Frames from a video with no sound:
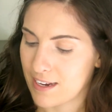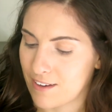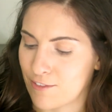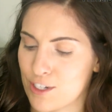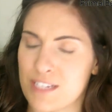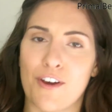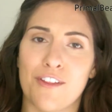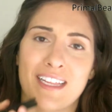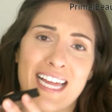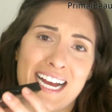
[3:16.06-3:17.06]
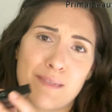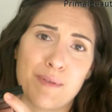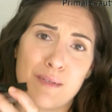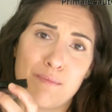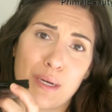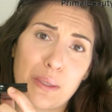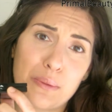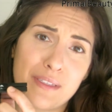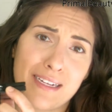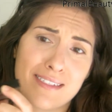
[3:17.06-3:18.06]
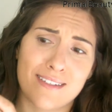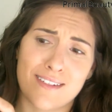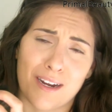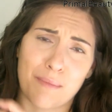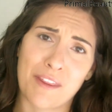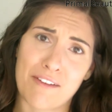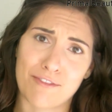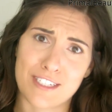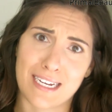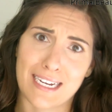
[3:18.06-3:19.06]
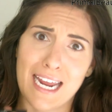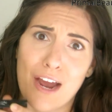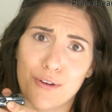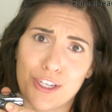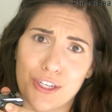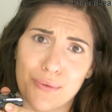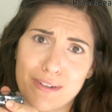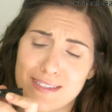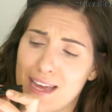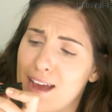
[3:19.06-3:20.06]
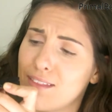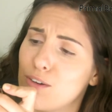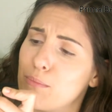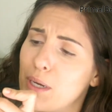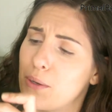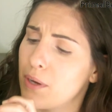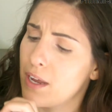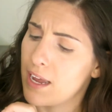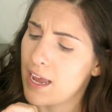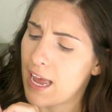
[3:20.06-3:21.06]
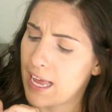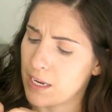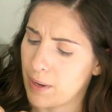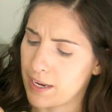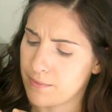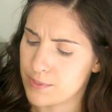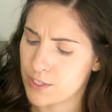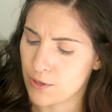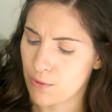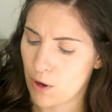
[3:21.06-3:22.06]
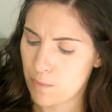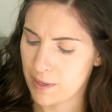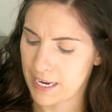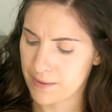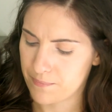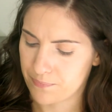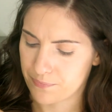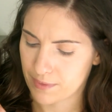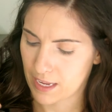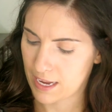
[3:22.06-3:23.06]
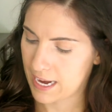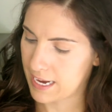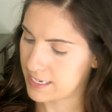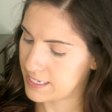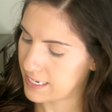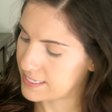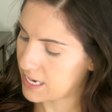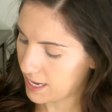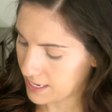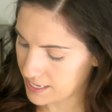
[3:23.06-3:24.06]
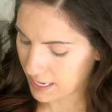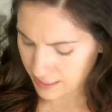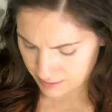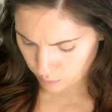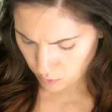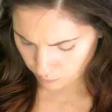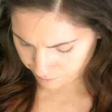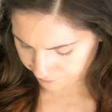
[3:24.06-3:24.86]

first of all, the clasp is a bow. Let's talk about that for a second. How cute is that little bow? Anyway, so you open it, and it's got a nice, woo,